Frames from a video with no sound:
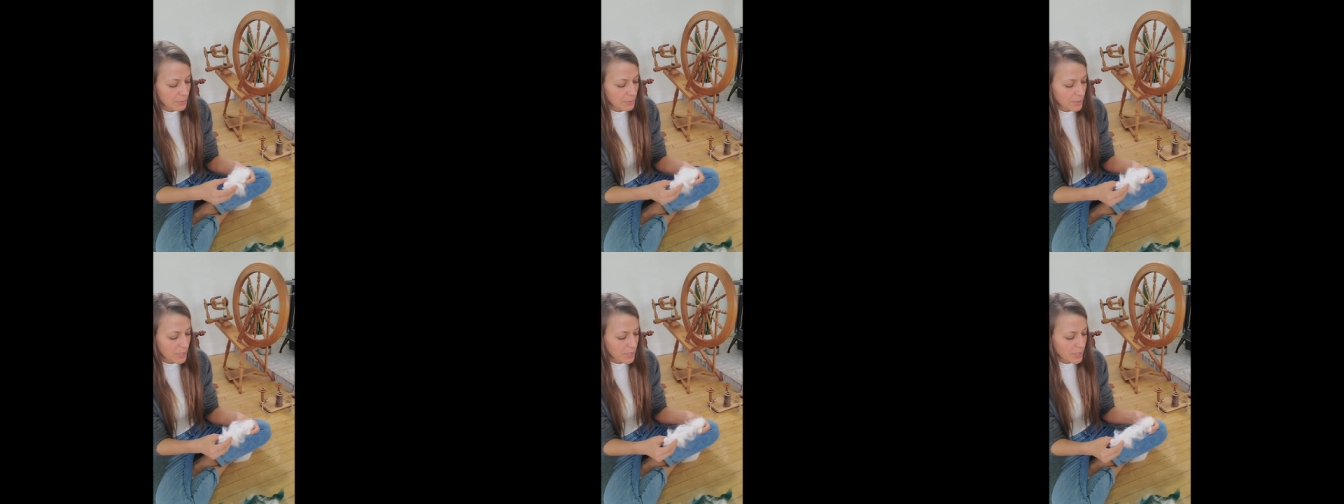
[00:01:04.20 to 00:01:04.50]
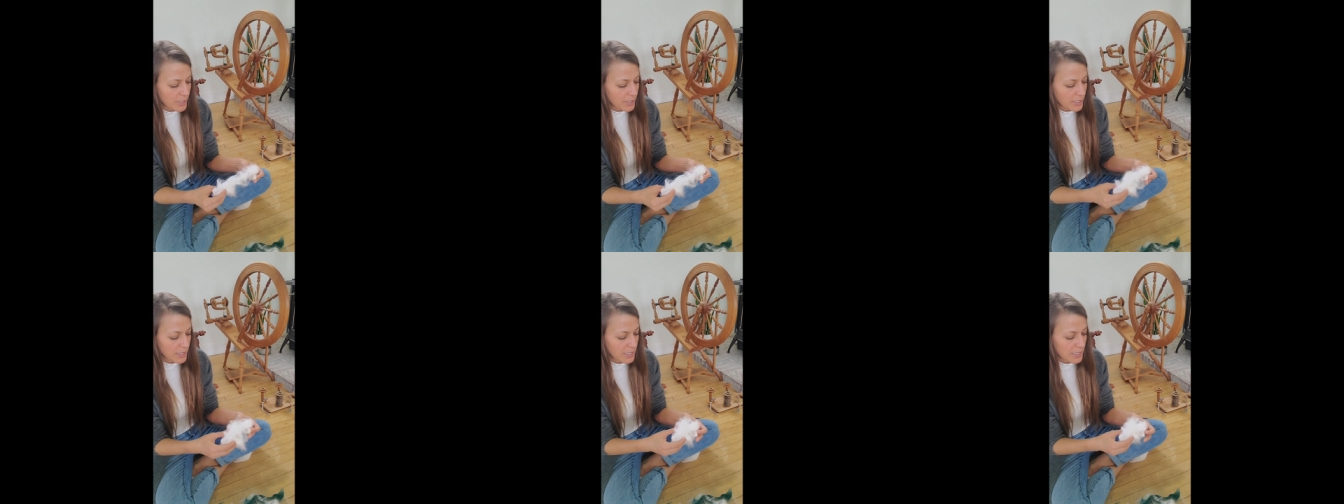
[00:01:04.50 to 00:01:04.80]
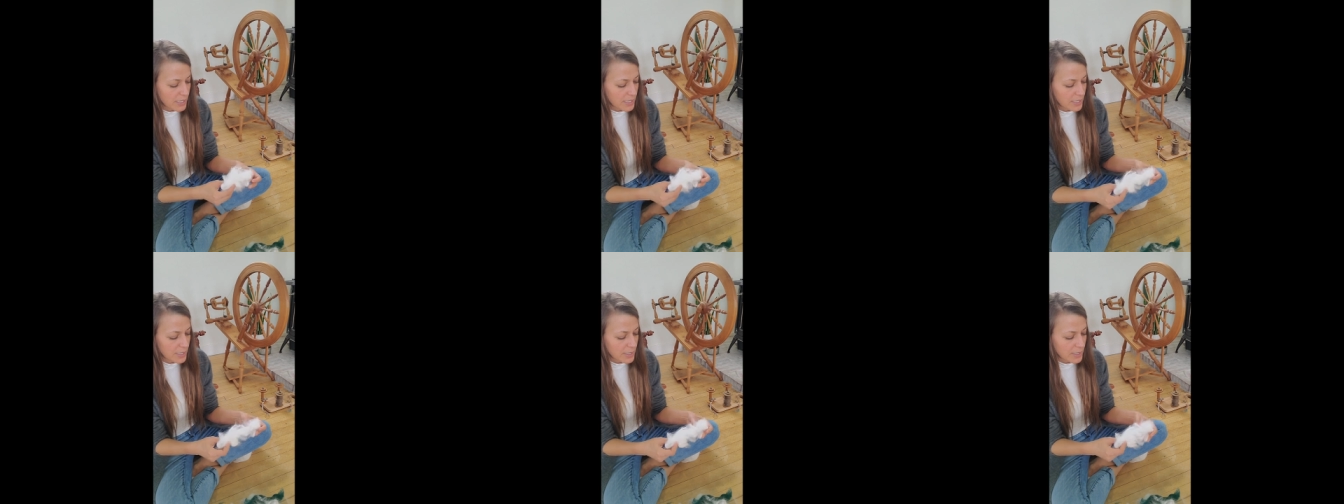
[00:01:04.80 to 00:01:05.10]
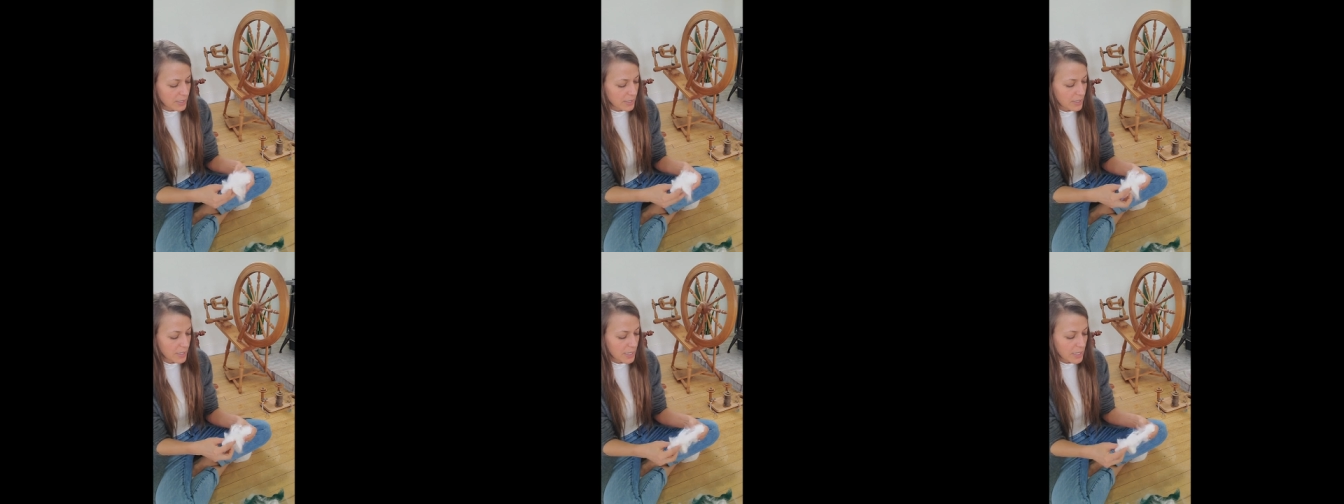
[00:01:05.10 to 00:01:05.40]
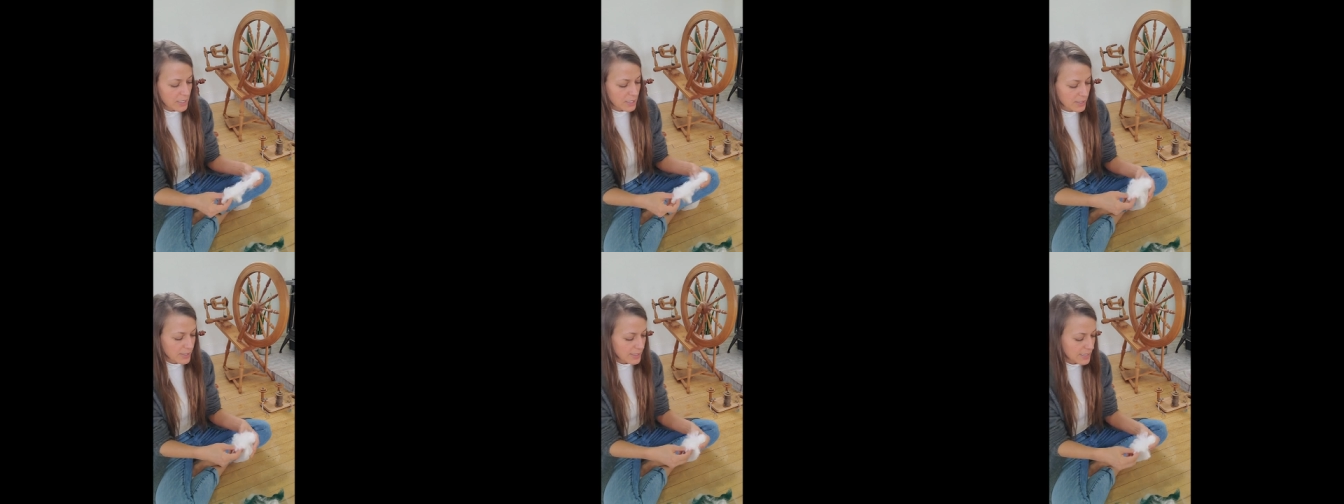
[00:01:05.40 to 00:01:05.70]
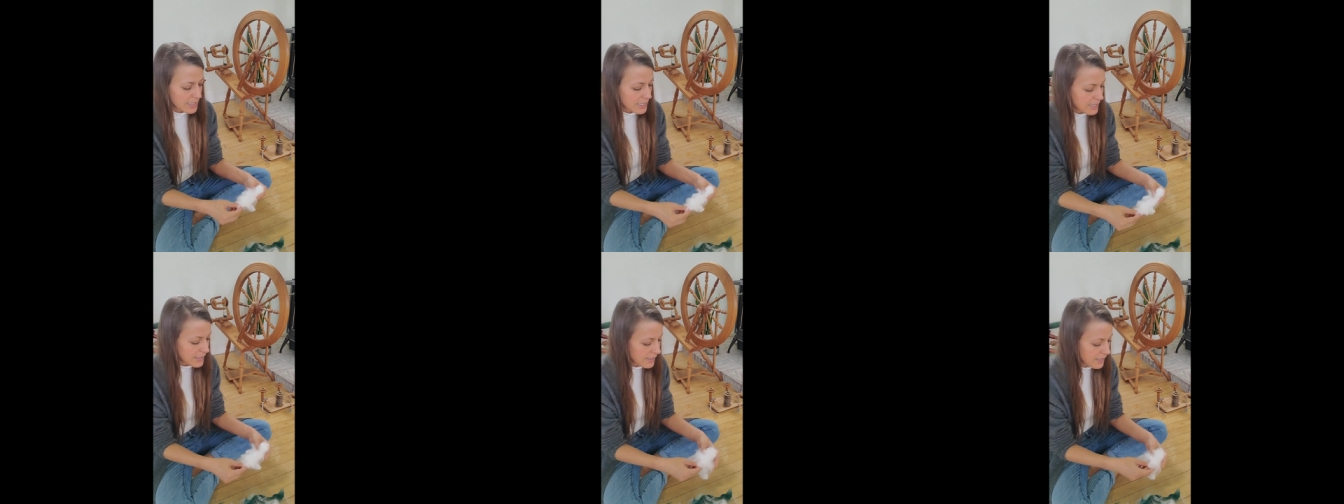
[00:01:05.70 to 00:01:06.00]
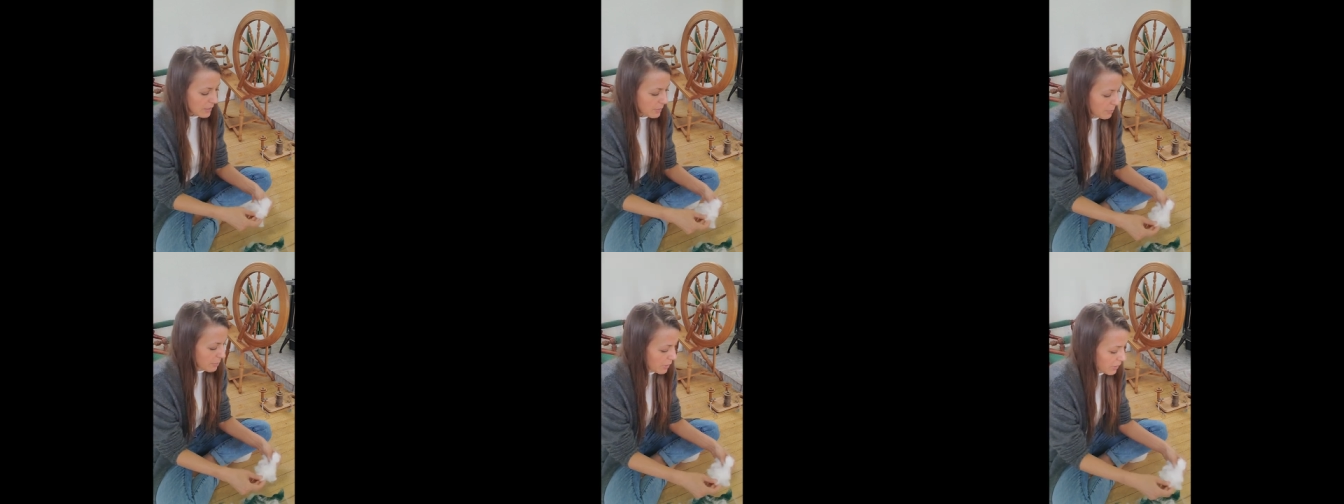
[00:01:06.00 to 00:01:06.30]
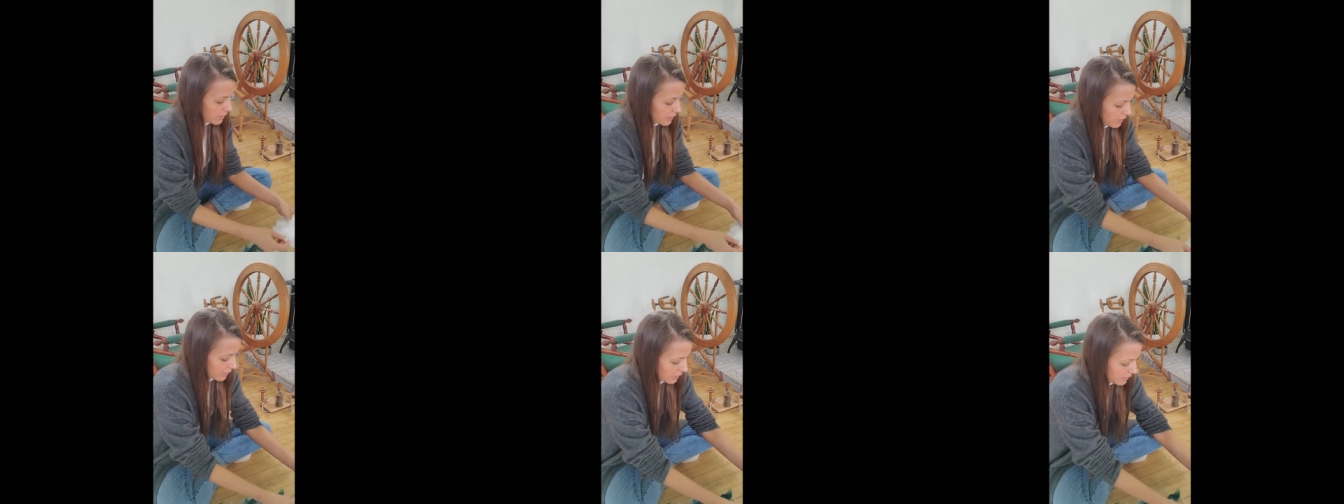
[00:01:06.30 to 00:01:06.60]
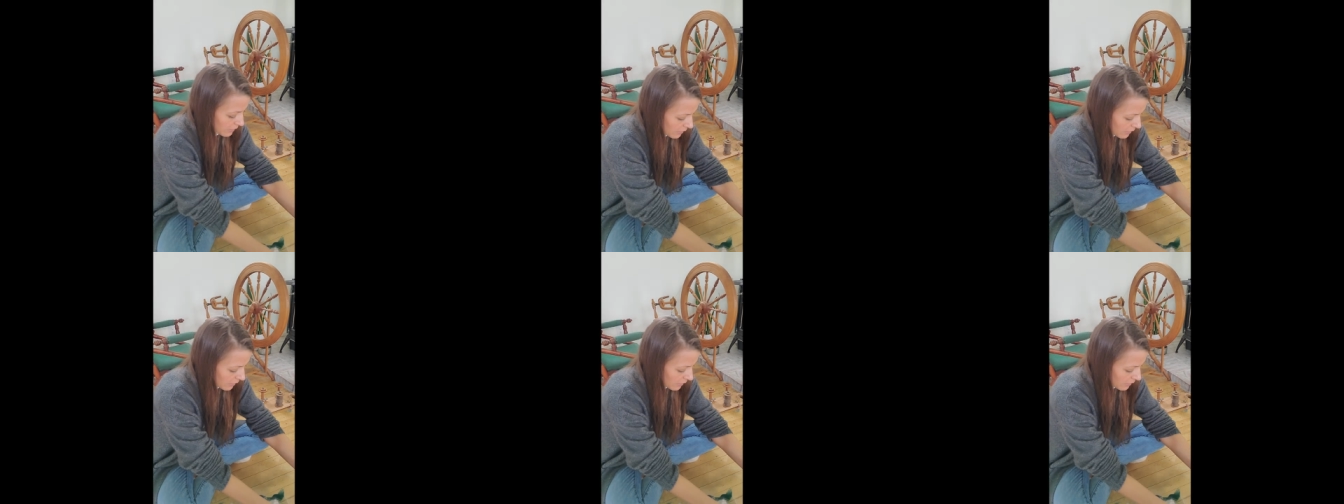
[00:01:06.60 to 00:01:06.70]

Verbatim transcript: apart here, just tease it apart a